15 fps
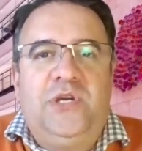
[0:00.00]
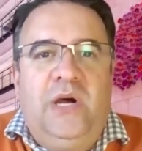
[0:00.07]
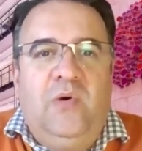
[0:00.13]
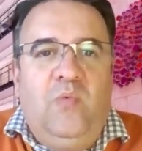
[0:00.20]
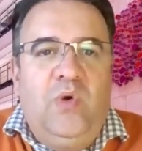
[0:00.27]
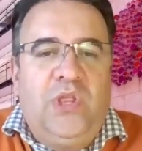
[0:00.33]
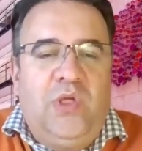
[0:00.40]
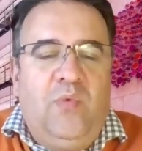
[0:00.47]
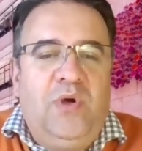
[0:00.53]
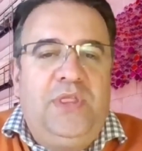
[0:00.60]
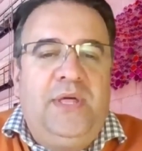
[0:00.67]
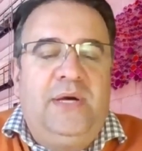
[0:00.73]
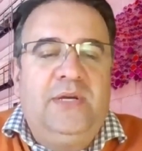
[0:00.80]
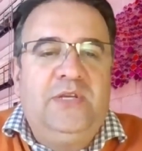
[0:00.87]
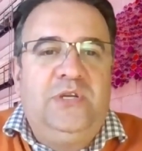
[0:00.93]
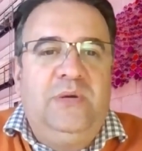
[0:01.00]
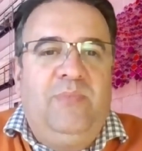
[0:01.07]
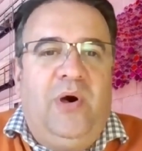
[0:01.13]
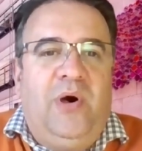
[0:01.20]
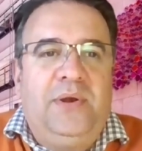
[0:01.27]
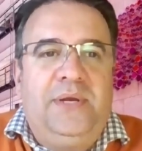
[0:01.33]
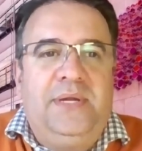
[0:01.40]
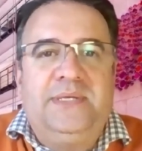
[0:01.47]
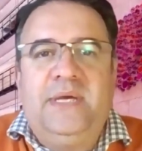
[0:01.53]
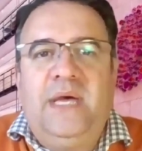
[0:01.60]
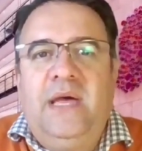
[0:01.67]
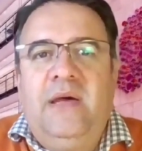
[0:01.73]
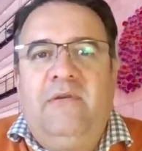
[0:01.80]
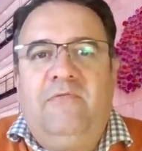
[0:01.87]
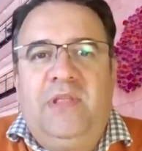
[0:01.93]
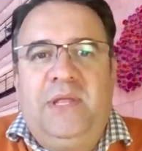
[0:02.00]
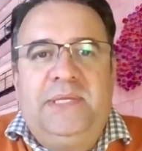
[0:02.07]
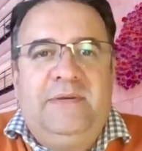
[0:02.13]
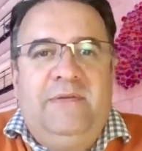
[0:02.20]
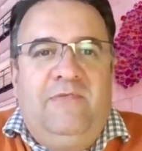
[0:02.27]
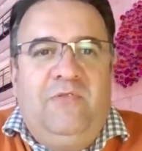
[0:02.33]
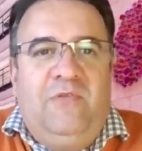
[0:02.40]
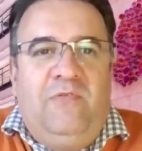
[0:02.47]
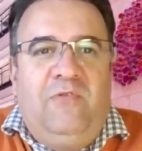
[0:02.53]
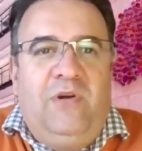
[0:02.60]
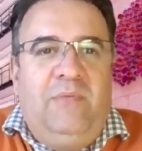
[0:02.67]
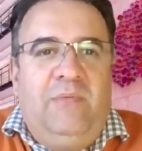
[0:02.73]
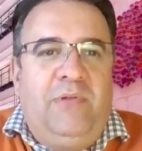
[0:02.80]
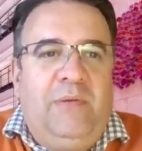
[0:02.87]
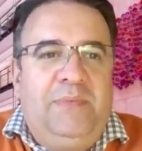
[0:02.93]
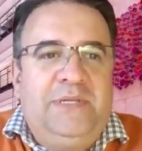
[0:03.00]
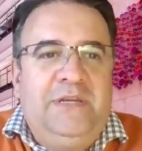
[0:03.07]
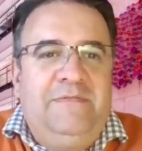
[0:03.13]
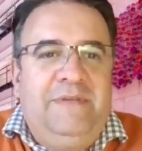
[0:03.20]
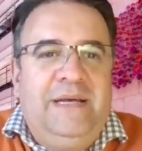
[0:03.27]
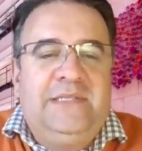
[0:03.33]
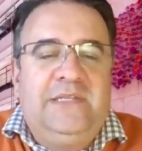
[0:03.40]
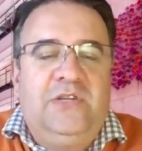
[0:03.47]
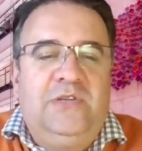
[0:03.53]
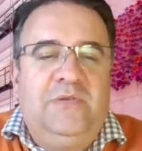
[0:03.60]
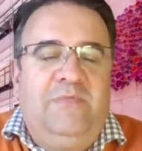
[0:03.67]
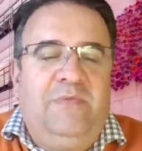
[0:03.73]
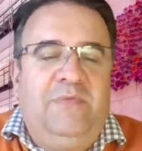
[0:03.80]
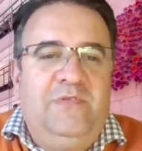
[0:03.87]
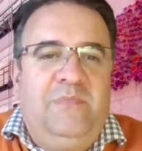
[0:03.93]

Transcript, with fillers: uh, with, with those two partners for, for, for, a property investor to,